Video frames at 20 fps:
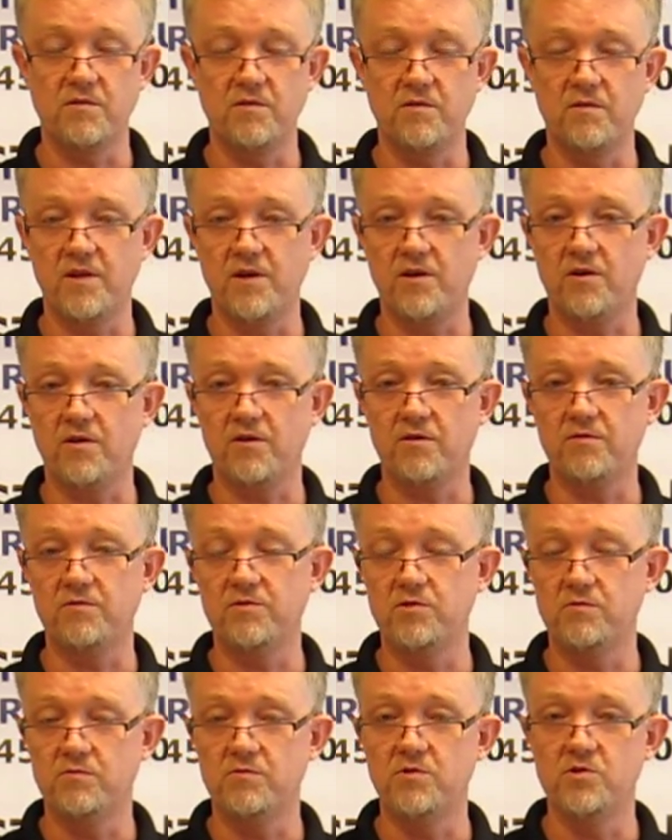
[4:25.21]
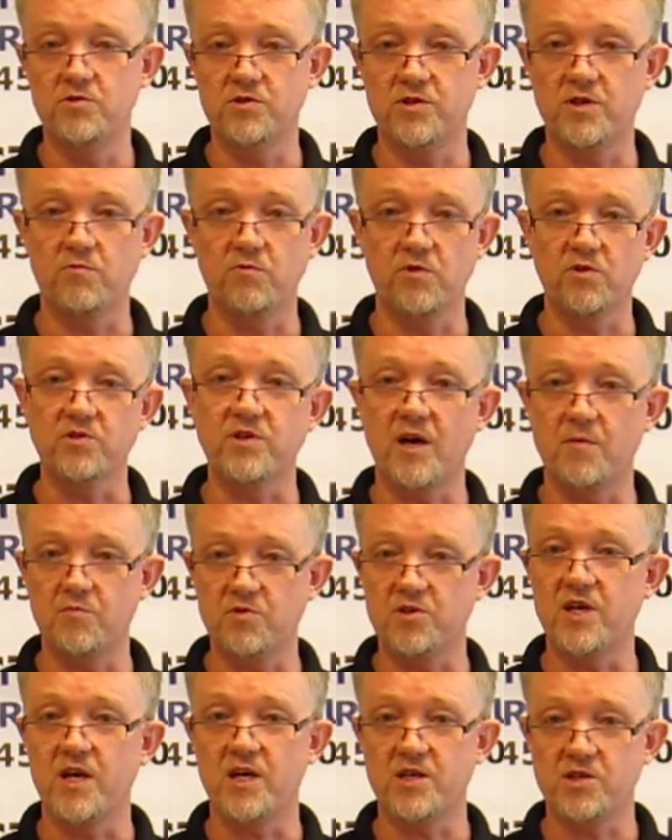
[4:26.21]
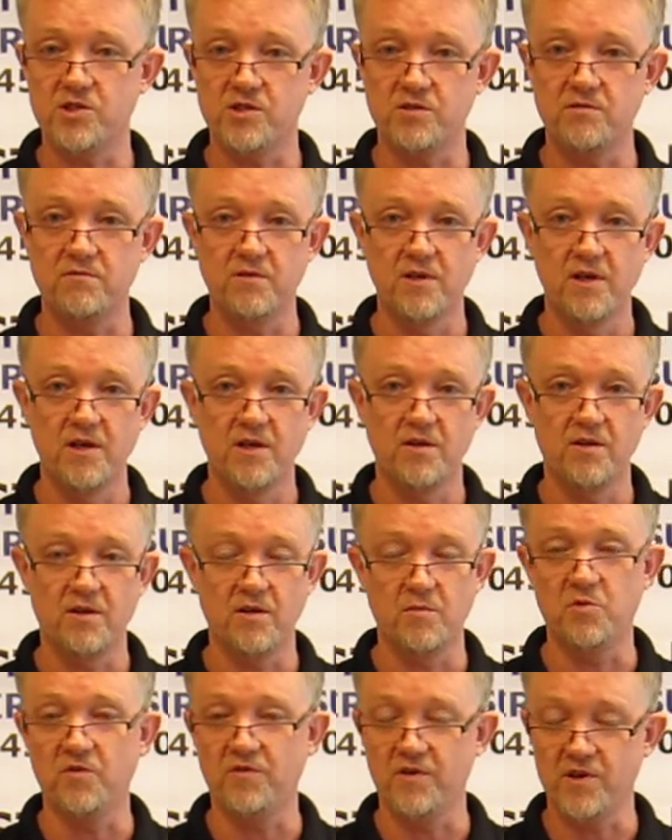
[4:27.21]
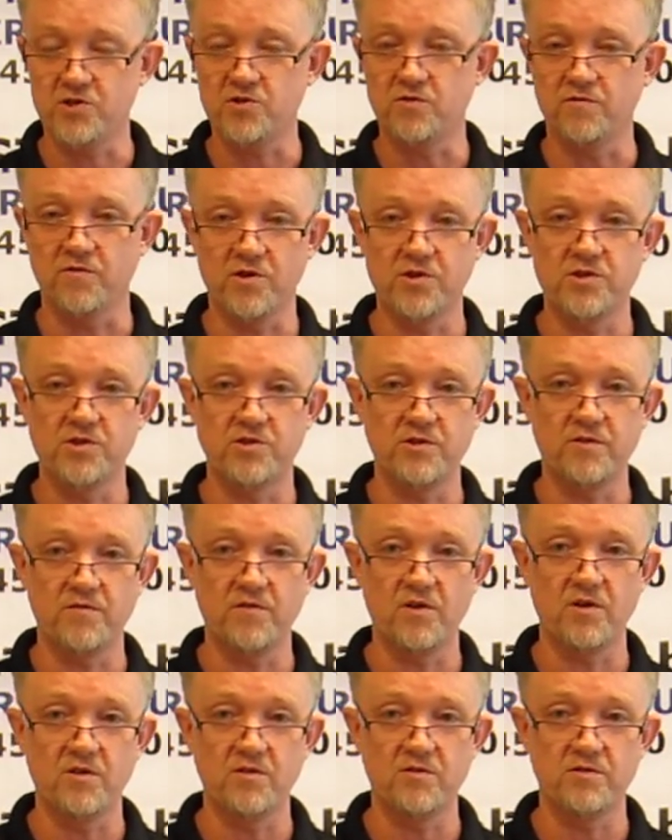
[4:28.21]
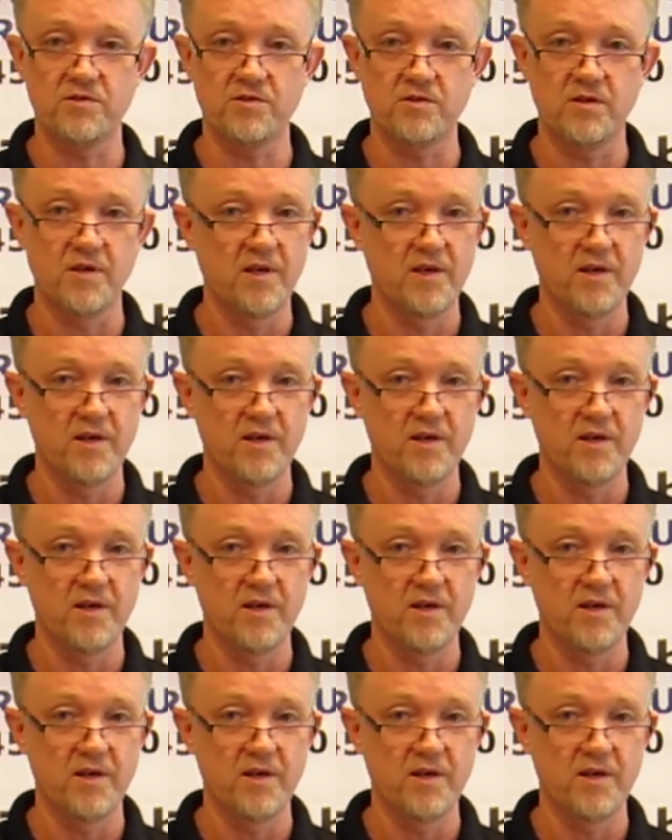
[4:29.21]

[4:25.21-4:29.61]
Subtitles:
that are using real-time protection, the professional versions of those,